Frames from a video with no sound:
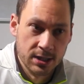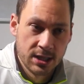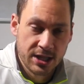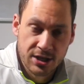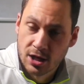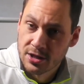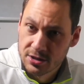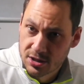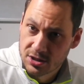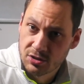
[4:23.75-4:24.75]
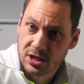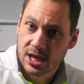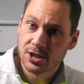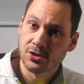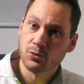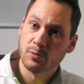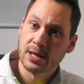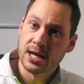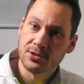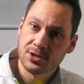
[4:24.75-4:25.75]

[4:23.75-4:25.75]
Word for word: that none of those associations would be allowed